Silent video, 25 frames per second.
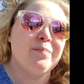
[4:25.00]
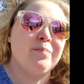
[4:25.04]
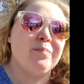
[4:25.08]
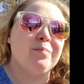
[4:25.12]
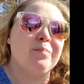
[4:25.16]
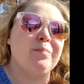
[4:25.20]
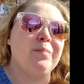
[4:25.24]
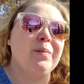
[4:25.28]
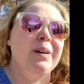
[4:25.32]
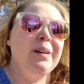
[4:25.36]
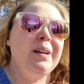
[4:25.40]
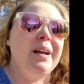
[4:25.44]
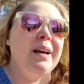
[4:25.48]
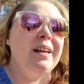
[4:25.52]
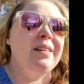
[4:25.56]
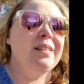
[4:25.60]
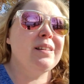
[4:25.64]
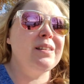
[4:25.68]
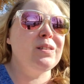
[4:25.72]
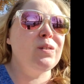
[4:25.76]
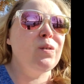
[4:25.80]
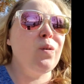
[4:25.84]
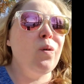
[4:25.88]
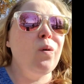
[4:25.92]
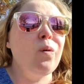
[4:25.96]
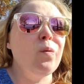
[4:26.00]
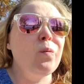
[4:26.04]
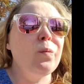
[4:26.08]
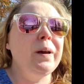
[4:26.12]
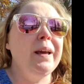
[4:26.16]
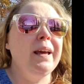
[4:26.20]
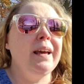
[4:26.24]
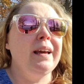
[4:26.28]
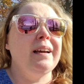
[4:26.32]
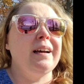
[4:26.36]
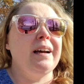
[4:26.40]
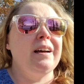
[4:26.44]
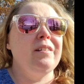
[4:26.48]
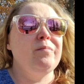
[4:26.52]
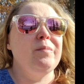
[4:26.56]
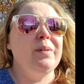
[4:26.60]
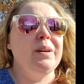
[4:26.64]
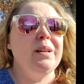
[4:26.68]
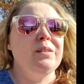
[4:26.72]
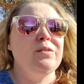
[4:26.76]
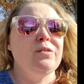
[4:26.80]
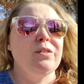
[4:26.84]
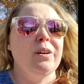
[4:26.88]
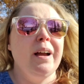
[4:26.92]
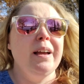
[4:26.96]
But this whole week I've
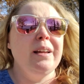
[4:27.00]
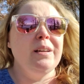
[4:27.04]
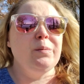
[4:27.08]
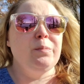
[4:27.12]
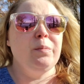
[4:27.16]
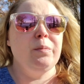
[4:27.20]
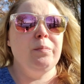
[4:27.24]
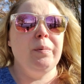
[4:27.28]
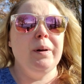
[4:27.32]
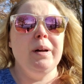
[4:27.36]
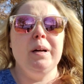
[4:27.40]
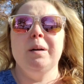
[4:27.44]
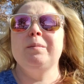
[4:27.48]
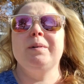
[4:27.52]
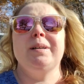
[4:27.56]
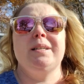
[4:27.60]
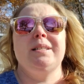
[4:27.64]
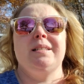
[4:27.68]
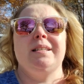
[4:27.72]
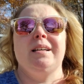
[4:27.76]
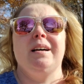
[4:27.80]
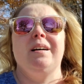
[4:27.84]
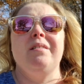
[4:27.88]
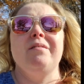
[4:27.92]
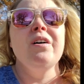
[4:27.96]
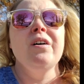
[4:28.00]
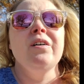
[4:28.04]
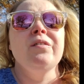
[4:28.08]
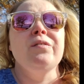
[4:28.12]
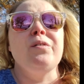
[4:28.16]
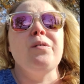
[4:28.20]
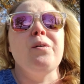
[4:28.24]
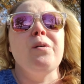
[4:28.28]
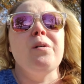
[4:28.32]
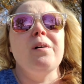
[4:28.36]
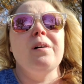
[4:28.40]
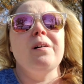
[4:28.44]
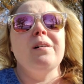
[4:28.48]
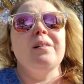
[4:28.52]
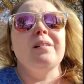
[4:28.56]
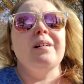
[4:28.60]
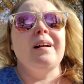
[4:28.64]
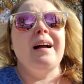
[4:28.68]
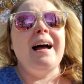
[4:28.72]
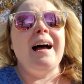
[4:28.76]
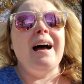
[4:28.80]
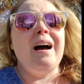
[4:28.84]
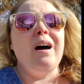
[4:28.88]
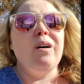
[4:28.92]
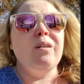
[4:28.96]
been trying to prepare myself for
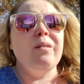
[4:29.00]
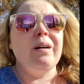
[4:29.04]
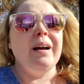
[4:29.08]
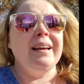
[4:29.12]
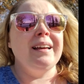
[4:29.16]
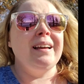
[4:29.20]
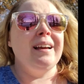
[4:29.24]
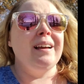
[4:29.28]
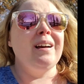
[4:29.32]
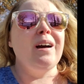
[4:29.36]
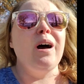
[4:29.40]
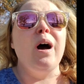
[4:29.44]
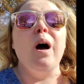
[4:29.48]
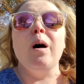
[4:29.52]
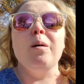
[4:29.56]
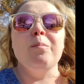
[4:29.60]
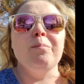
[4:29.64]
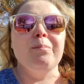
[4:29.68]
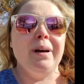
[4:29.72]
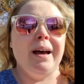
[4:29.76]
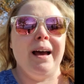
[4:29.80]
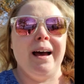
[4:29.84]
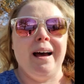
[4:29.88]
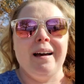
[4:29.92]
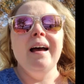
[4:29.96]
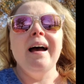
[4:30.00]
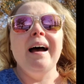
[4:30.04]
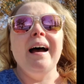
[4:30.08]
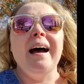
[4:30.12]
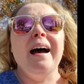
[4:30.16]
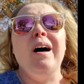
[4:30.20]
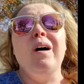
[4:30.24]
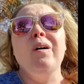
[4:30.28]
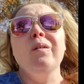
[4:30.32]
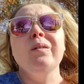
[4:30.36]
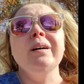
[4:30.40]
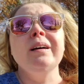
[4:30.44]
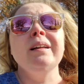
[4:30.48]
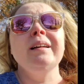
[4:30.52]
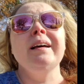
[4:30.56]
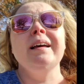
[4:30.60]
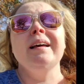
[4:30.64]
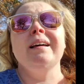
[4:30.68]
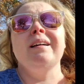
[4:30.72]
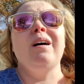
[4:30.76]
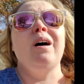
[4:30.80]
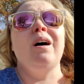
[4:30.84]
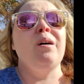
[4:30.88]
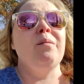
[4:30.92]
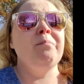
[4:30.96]
how I can come back. How can I
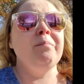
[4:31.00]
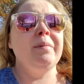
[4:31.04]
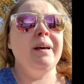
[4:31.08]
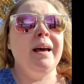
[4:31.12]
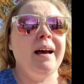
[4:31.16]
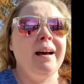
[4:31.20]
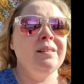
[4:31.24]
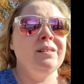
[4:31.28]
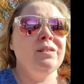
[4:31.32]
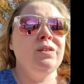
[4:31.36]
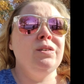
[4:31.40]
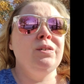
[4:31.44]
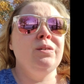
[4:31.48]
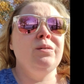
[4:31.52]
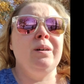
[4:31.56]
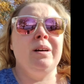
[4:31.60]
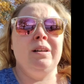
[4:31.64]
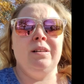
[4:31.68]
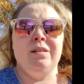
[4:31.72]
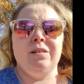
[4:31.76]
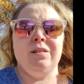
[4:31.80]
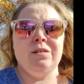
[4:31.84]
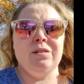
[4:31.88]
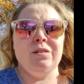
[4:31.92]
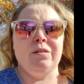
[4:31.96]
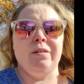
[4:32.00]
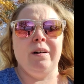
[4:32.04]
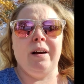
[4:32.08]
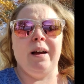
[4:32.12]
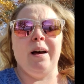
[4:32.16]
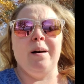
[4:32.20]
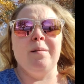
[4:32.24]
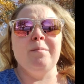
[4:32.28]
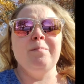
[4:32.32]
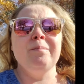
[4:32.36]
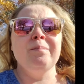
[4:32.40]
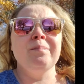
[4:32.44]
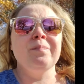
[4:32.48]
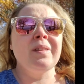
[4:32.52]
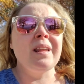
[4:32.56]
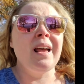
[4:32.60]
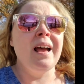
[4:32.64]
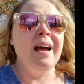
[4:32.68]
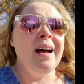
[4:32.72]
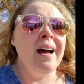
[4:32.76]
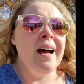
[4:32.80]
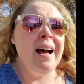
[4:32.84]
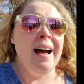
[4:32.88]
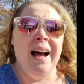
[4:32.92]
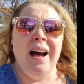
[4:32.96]
come back to Instagram?
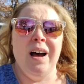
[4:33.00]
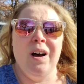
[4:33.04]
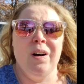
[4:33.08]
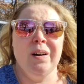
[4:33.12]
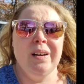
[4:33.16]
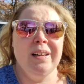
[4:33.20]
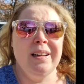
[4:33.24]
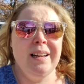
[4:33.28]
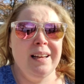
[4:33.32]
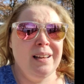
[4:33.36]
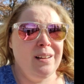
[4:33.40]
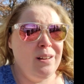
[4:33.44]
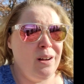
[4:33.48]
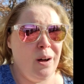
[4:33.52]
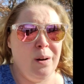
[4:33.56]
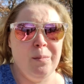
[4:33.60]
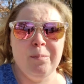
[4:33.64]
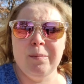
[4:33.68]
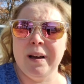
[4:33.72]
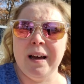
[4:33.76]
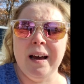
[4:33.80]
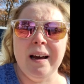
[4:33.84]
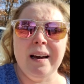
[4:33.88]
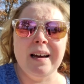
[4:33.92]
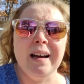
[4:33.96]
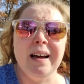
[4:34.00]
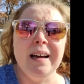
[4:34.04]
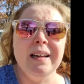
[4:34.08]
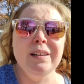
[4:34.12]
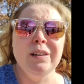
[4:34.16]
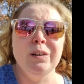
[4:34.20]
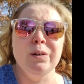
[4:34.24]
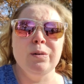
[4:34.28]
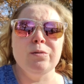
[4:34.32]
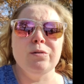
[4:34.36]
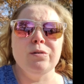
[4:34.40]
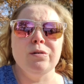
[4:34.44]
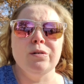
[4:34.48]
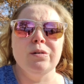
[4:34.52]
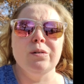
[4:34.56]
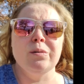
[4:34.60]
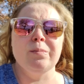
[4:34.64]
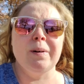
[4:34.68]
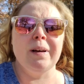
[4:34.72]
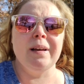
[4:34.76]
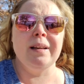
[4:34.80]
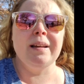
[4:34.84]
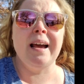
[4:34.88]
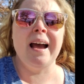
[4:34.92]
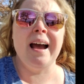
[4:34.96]
How can I come back on YouTube?
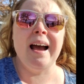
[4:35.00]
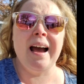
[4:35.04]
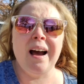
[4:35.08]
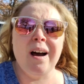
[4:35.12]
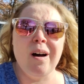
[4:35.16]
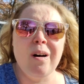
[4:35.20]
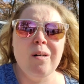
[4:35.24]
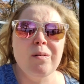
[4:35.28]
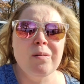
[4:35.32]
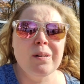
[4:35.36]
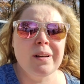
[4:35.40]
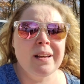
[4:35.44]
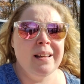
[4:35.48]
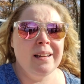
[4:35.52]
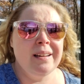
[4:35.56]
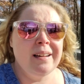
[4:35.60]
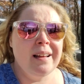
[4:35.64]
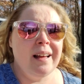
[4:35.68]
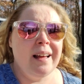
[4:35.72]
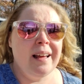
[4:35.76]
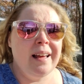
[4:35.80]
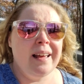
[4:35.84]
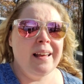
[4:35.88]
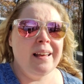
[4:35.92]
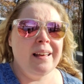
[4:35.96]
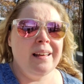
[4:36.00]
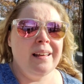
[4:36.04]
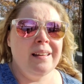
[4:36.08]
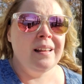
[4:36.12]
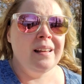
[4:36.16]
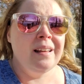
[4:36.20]
And how can I